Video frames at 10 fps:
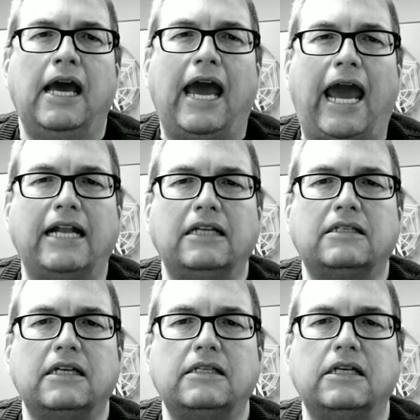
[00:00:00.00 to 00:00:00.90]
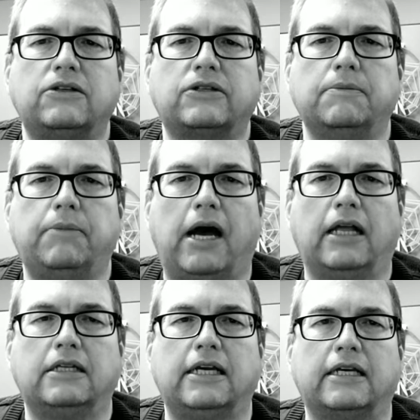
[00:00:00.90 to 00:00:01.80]
And it's this interest in
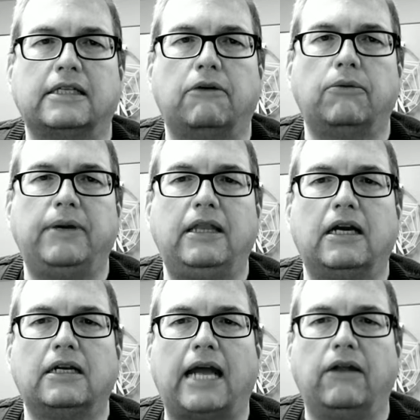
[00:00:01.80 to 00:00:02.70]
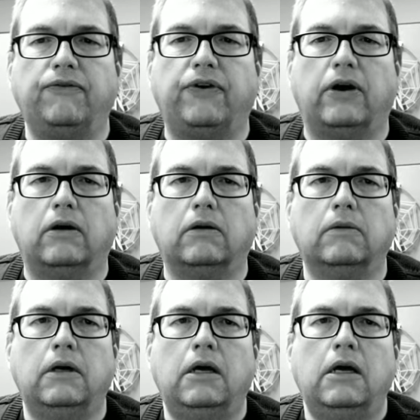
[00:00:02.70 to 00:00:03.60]
politics that will be their downfall.
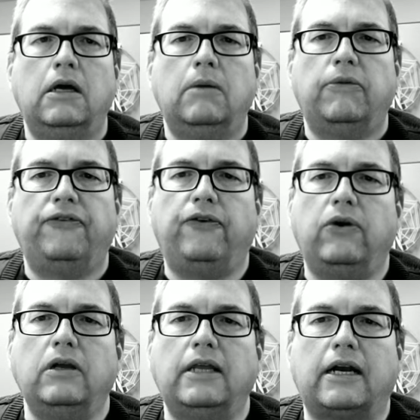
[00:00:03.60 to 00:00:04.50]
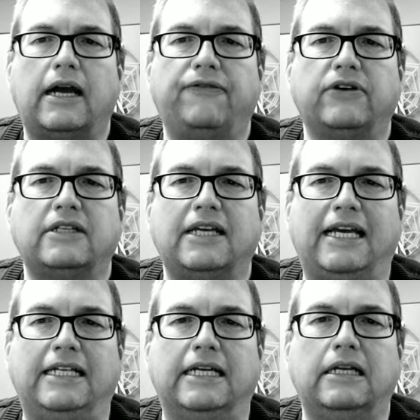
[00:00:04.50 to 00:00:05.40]
Before their effort
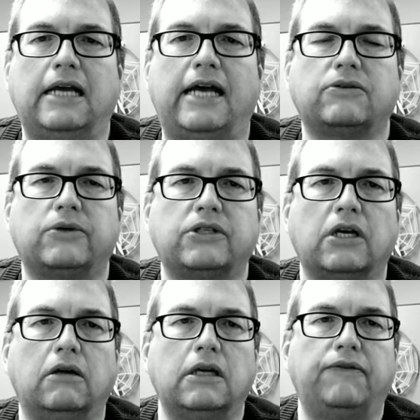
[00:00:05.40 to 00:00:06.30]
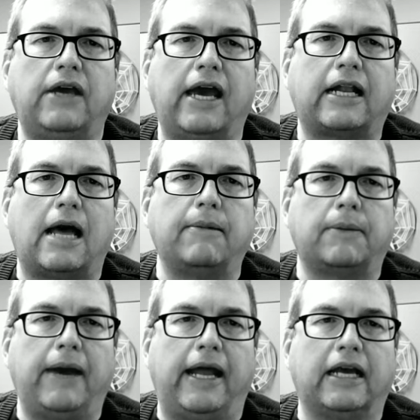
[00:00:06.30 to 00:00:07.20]
ended as a result of the economic
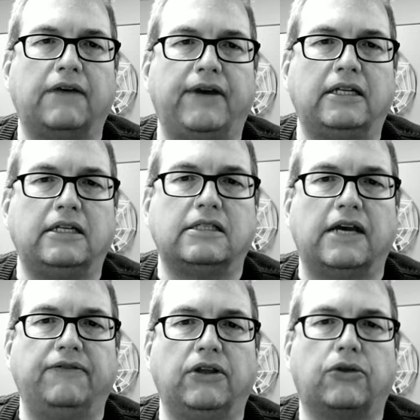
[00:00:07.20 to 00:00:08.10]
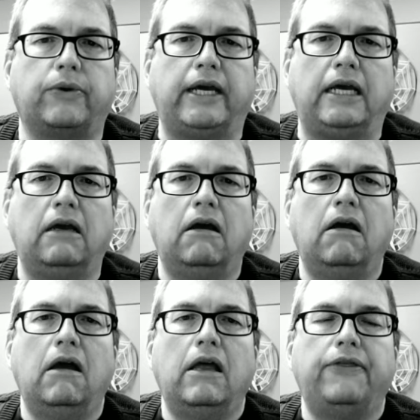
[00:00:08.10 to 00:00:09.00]
panic of 1873,
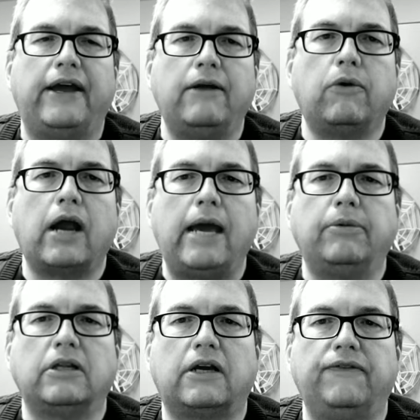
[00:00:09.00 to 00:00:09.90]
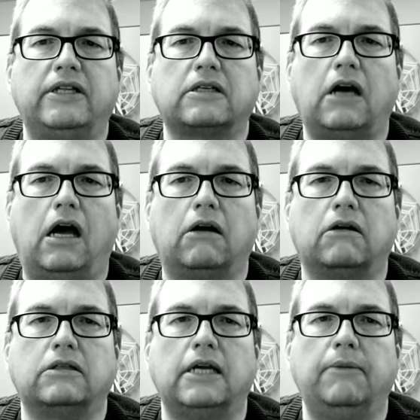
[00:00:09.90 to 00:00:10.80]
they were able to convince
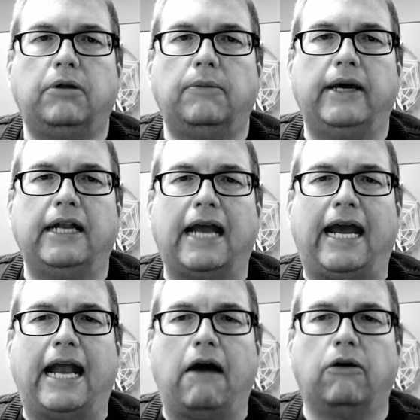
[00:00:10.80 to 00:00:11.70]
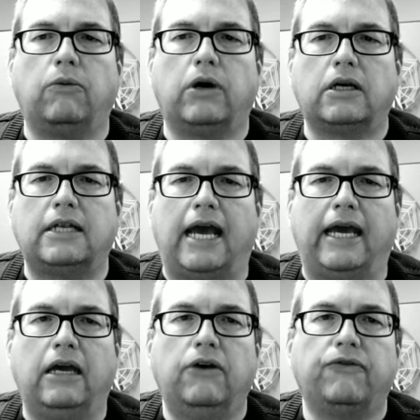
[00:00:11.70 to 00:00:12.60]
Congress to implement an 8-hour
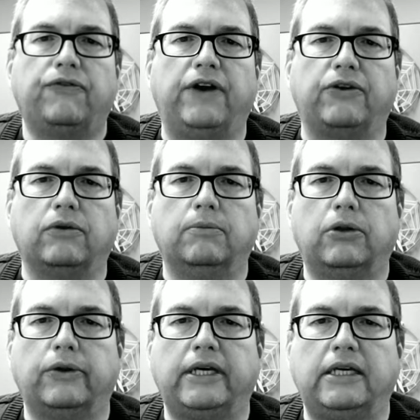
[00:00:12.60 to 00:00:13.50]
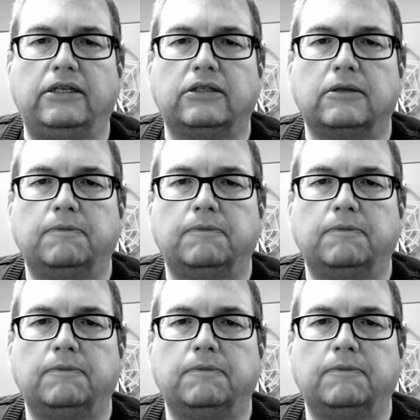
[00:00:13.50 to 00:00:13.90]
workday for federal employees.